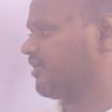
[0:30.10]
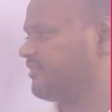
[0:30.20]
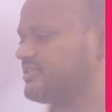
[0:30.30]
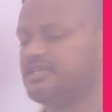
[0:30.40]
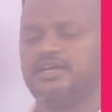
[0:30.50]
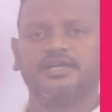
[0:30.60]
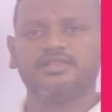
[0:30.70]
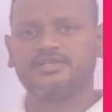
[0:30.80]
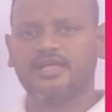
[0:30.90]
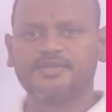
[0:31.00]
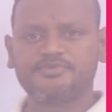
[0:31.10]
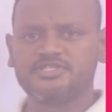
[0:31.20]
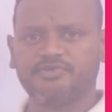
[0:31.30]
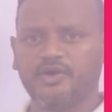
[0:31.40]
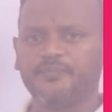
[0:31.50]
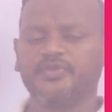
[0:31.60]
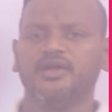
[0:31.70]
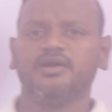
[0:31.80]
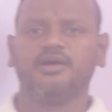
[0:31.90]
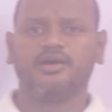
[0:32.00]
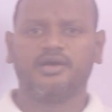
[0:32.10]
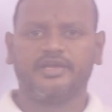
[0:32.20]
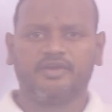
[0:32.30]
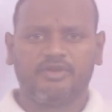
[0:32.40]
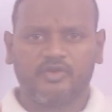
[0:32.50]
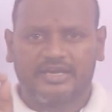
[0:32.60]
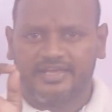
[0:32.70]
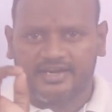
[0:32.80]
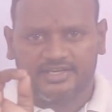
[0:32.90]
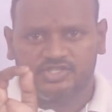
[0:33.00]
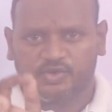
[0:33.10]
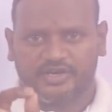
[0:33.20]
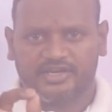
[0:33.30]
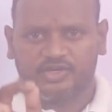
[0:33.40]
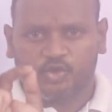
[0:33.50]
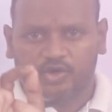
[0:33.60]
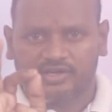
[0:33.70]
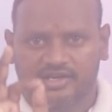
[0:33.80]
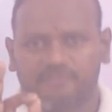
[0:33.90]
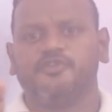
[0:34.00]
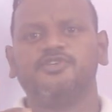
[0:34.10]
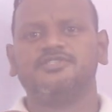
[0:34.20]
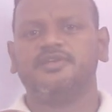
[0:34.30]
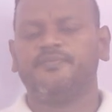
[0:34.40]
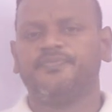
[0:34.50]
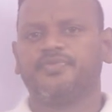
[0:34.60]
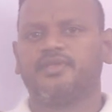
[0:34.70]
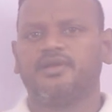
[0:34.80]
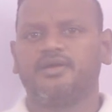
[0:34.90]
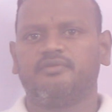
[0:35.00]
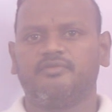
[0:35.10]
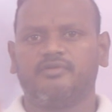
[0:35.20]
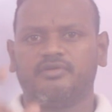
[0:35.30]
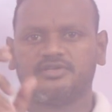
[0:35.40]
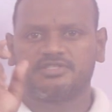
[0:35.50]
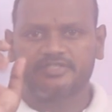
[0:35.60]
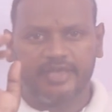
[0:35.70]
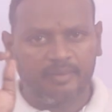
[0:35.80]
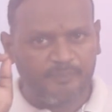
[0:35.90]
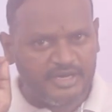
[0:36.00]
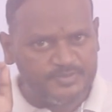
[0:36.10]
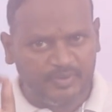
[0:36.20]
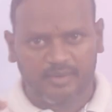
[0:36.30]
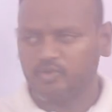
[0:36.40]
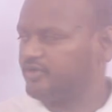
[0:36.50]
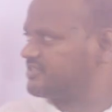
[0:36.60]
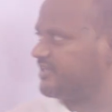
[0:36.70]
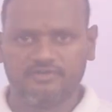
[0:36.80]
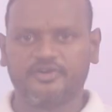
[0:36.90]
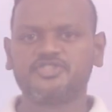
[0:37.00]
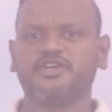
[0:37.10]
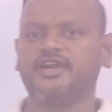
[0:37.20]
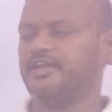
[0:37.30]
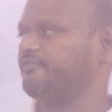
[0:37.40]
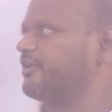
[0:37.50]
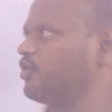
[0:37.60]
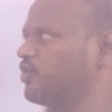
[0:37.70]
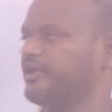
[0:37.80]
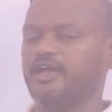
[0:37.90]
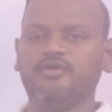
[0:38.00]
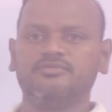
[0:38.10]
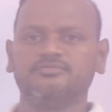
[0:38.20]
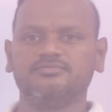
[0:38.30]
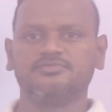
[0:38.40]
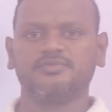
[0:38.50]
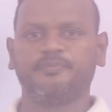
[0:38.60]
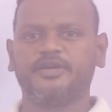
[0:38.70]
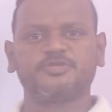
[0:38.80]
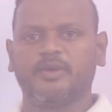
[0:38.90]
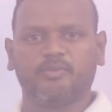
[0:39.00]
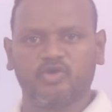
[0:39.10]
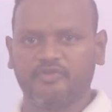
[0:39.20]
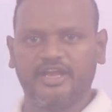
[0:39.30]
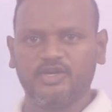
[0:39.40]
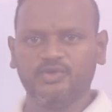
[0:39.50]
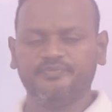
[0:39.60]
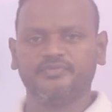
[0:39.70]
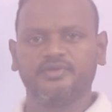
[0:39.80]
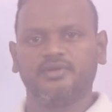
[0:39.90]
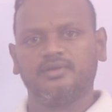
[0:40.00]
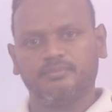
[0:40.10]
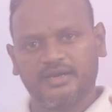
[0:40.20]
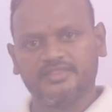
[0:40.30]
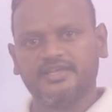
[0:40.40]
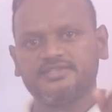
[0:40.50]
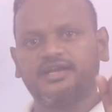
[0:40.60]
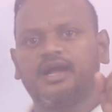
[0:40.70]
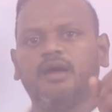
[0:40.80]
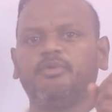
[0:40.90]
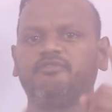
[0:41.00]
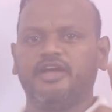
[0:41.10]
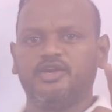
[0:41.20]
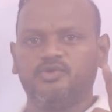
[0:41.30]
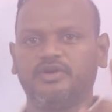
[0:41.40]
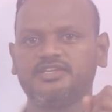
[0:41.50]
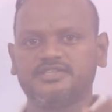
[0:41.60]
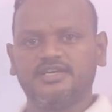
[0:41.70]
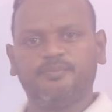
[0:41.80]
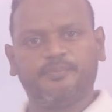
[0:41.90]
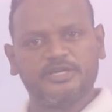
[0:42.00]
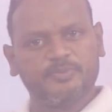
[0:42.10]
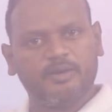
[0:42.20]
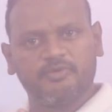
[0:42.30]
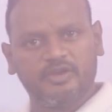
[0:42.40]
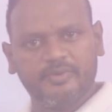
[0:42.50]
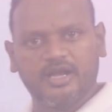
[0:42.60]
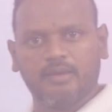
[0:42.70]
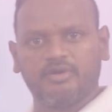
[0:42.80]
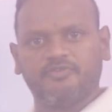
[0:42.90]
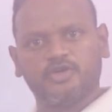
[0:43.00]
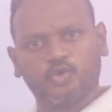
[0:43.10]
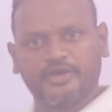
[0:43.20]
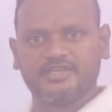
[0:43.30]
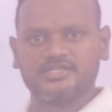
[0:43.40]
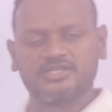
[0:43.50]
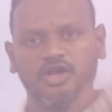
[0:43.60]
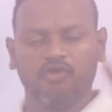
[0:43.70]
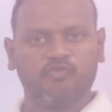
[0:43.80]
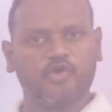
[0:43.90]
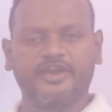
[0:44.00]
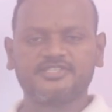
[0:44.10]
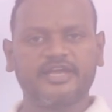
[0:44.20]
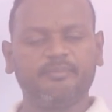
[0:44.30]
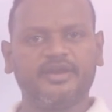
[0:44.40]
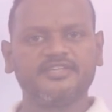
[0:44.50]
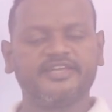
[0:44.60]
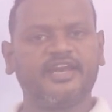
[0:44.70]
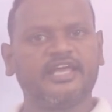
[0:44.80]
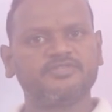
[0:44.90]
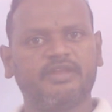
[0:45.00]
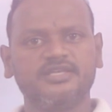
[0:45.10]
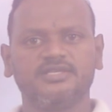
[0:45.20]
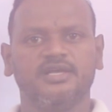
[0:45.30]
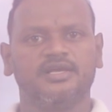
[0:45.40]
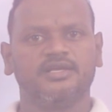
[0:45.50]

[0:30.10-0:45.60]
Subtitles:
all these. These are options we have. Here we have clear cut story. Don't confuse. Same principal amount is there. Unfortunately, we don't have principal amount value, but there is a common value. What is that? Principal amount will be common for two cases. 4 years time period is there and as well as